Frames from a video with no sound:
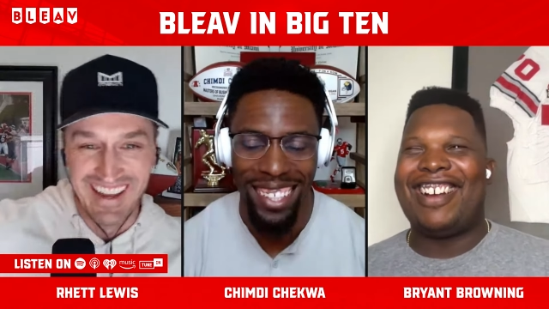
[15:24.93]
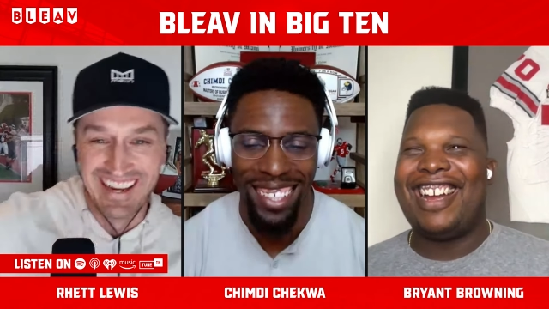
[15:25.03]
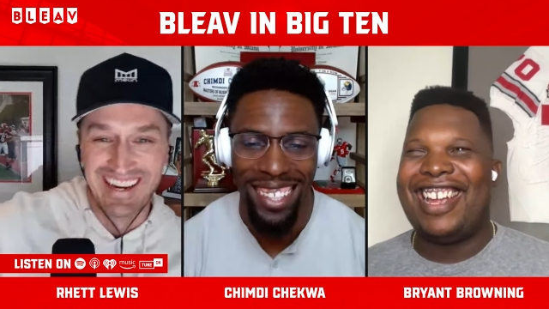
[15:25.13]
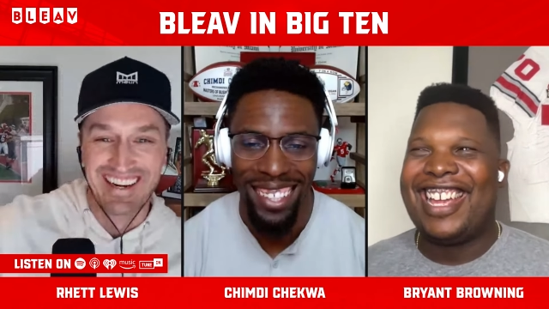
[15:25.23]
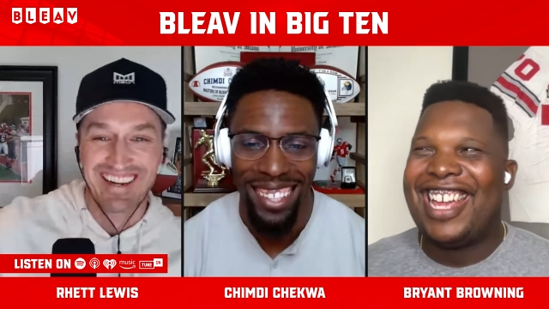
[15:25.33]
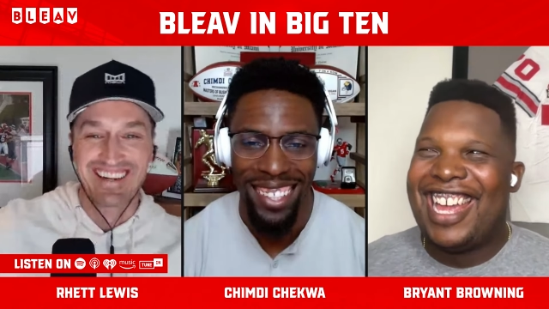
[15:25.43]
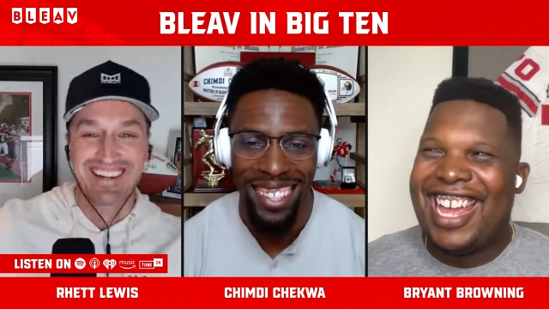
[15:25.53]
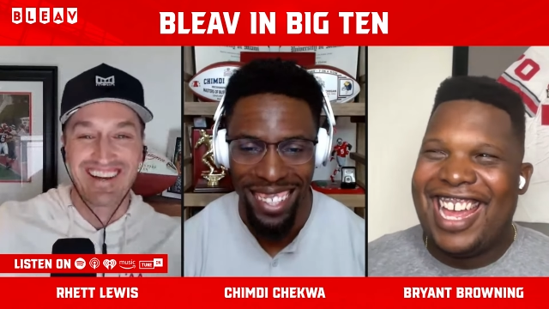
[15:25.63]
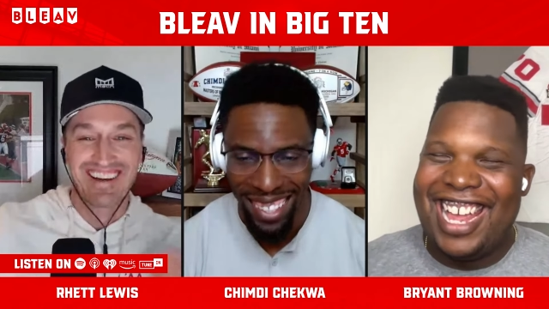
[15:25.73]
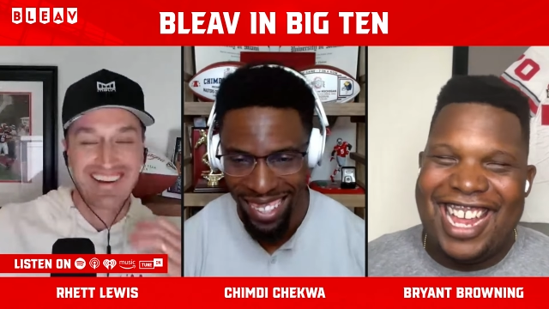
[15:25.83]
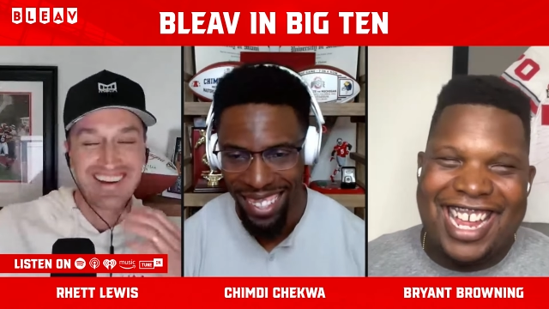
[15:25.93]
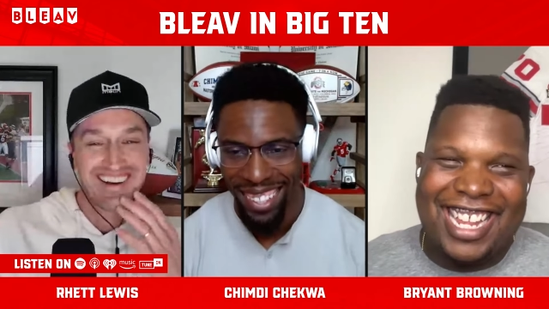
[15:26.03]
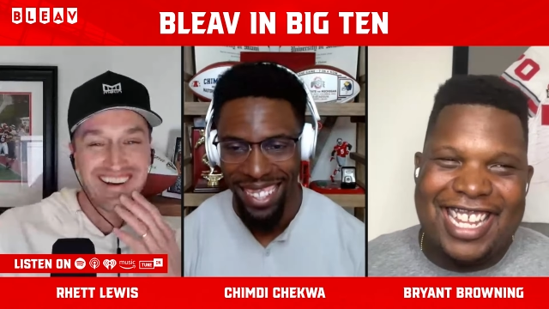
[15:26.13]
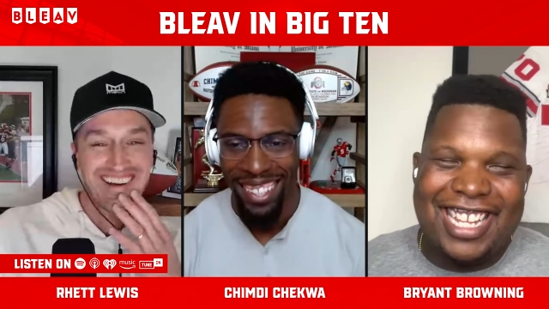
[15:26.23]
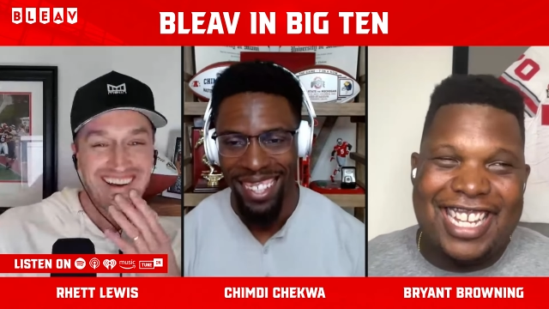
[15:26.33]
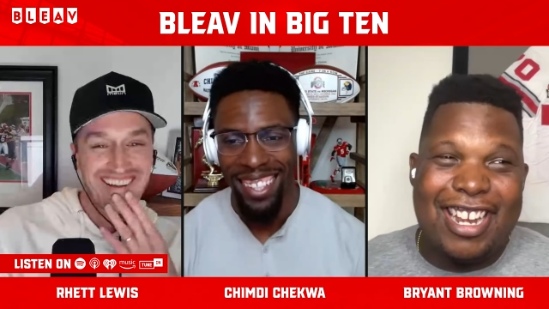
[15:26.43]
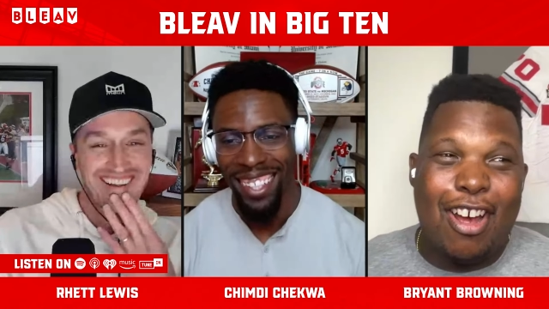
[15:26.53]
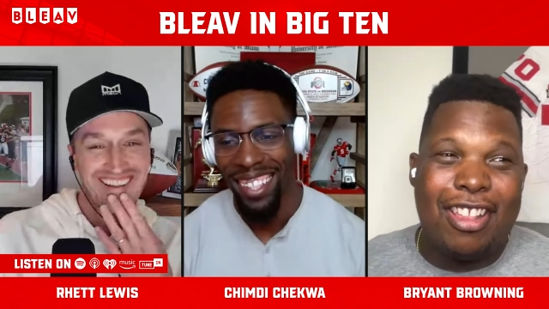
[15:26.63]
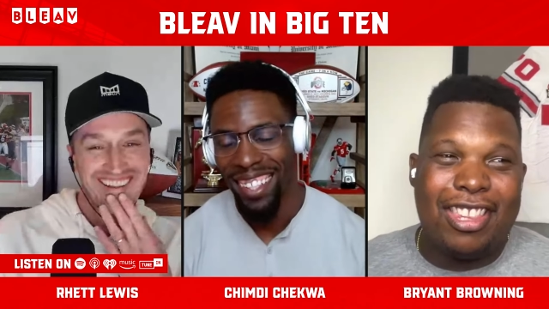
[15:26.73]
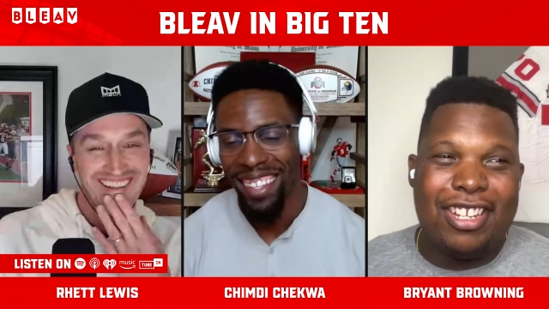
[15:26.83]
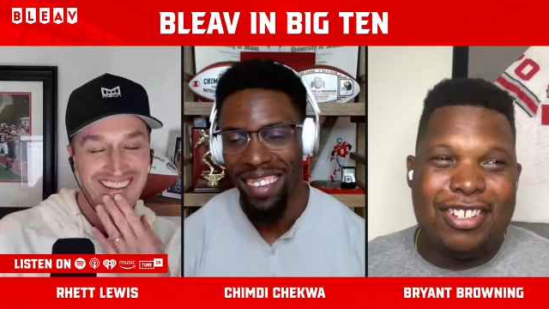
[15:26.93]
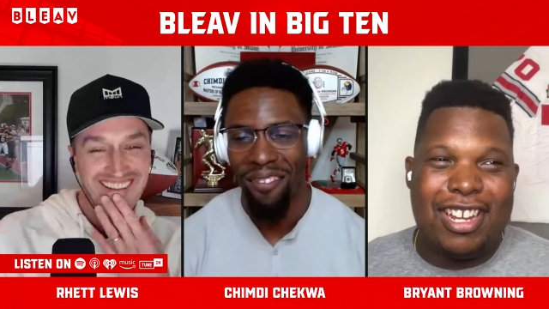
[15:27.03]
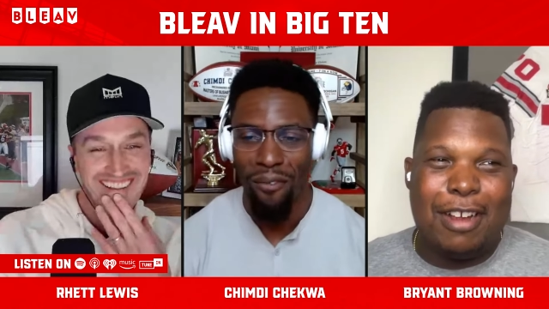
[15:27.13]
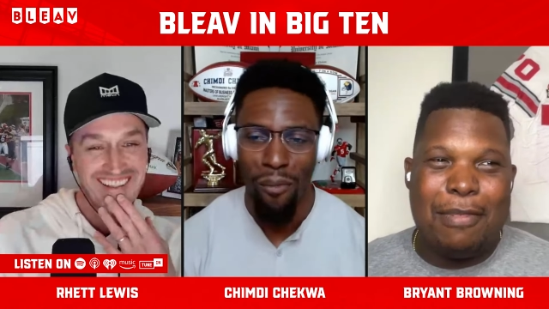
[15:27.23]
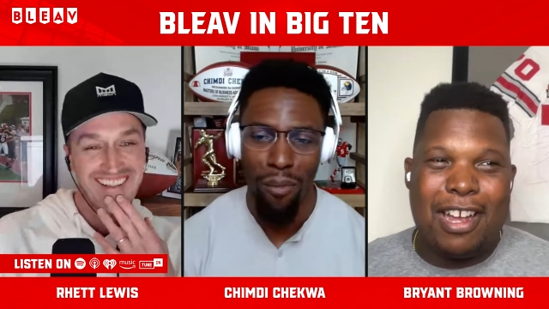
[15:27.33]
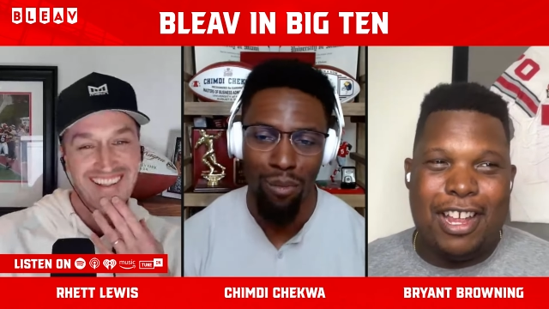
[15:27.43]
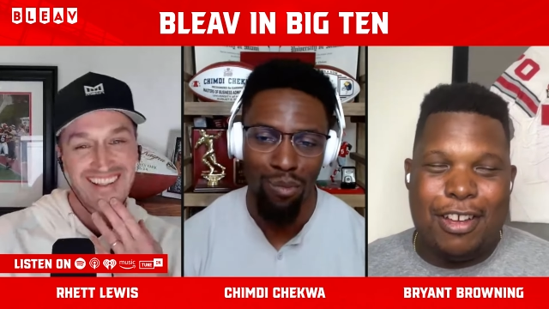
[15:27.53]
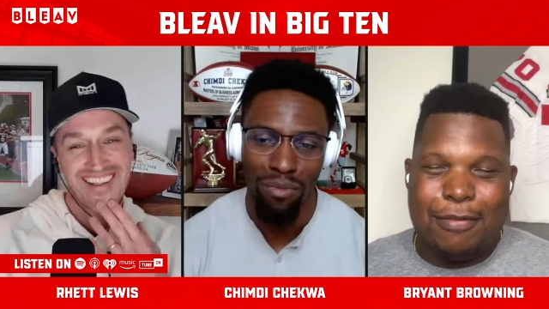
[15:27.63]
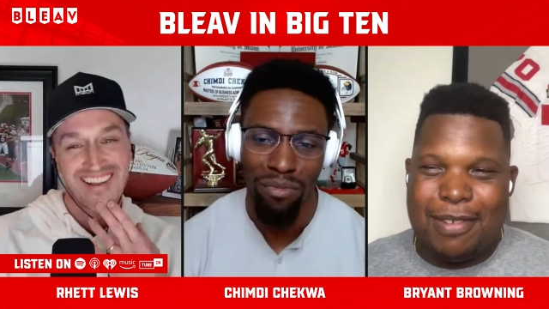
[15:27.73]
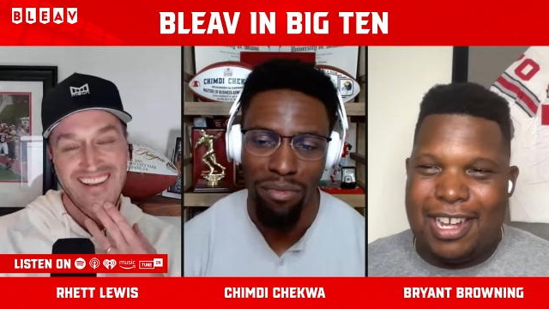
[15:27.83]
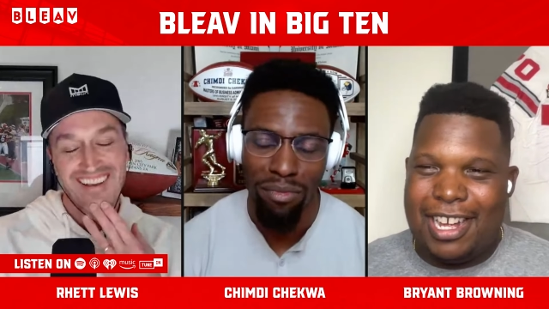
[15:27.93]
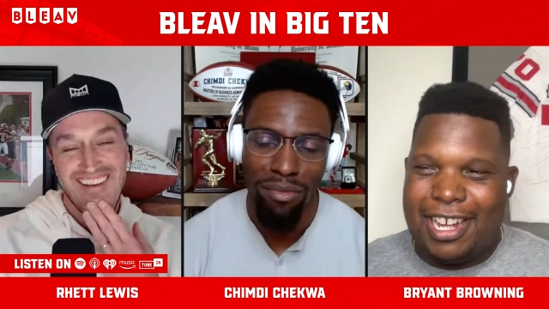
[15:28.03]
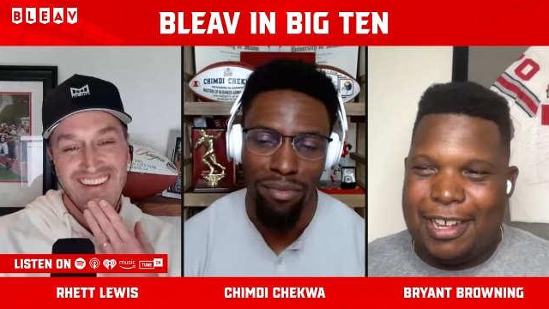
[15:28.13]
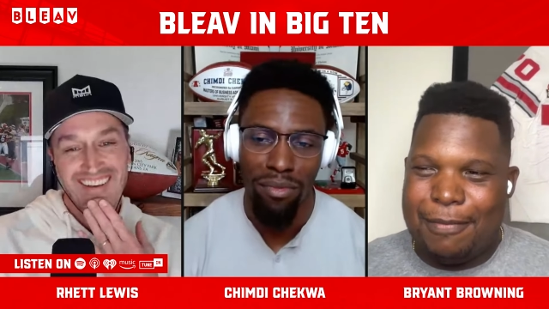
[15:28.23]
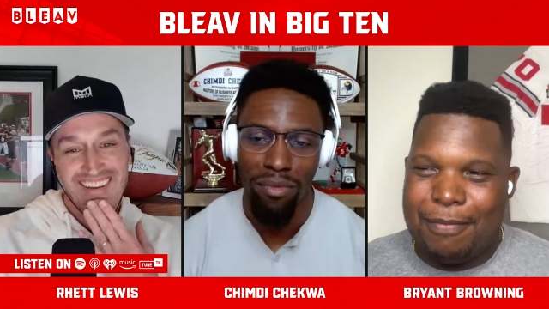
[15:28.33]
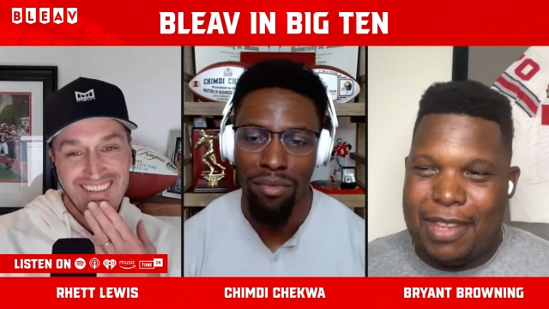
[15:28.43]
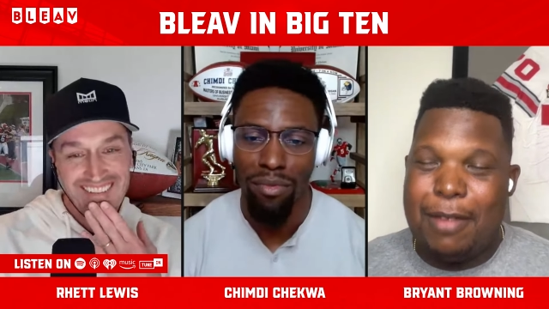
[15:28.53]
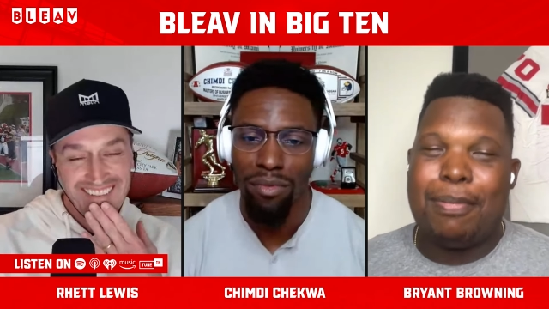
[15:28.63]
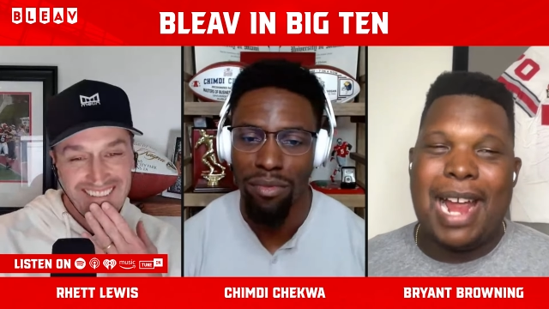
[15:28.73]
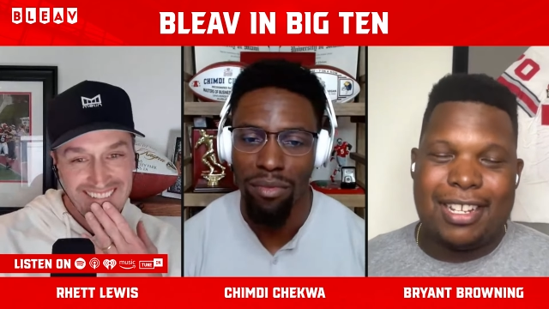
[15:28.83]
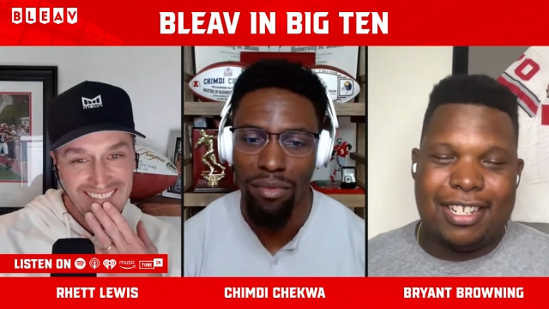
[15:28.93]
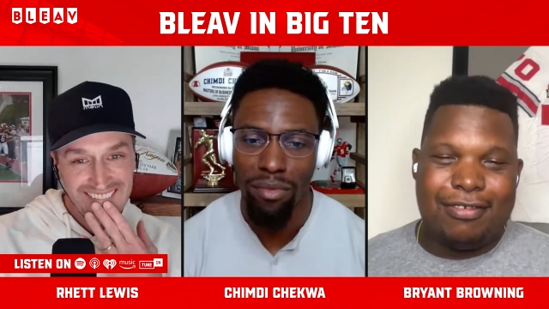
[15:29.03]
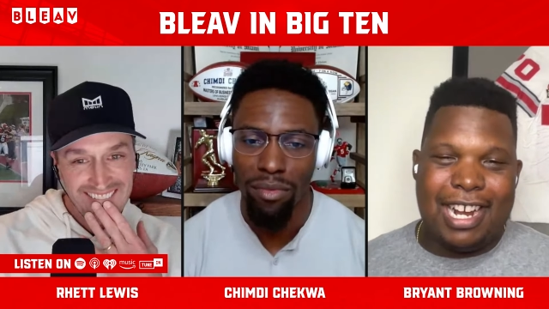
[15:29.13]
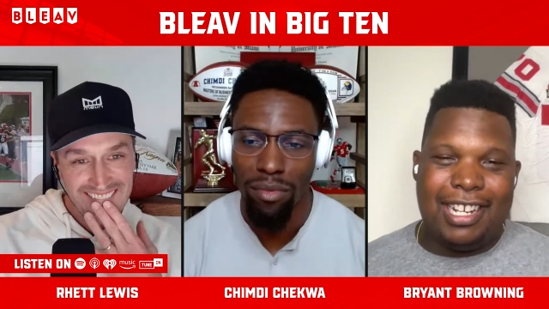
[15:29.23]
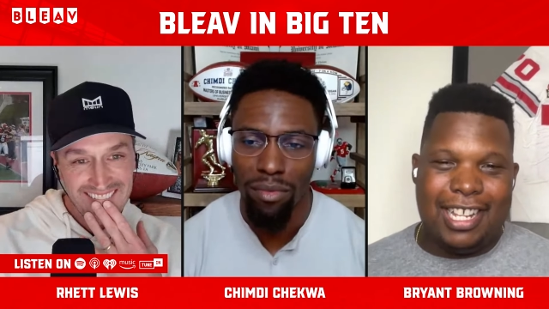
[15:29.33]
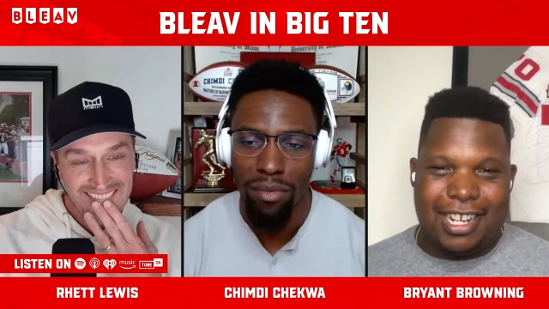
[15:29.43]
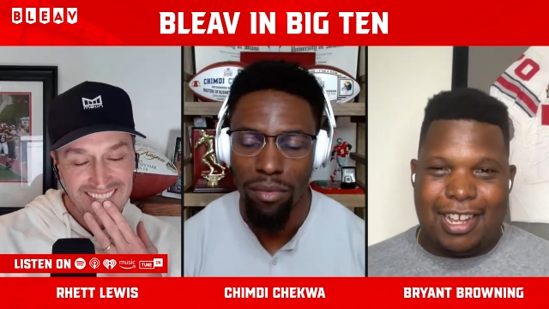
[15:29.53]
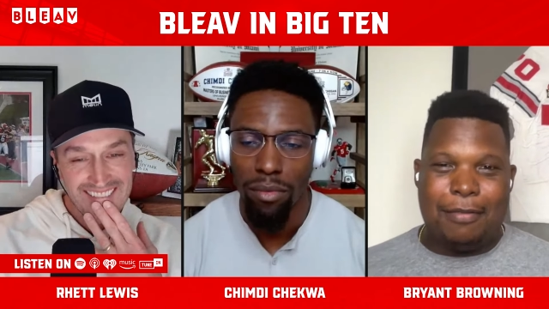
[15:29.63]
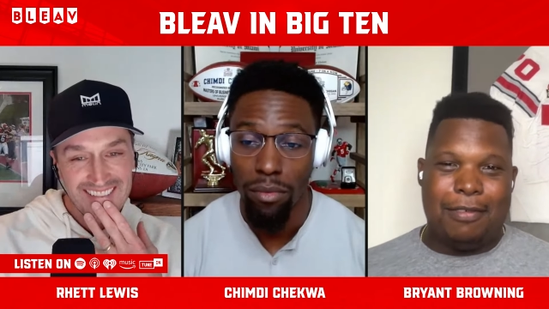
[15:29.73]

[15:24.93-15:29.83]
Speaker 1: right? and then all the things you hear about him um, in practice, right, leading up